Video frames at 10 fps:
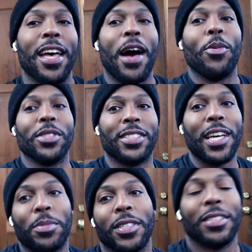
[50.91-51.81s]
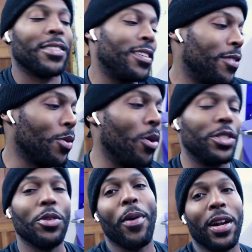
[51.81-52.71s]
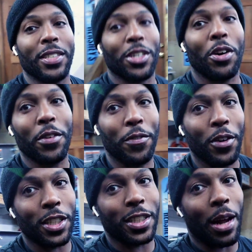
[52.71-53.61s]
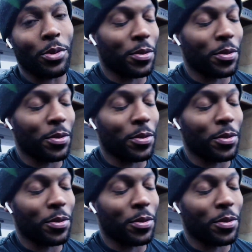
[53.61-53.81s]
I was attempting, of course, you probably saw the footage that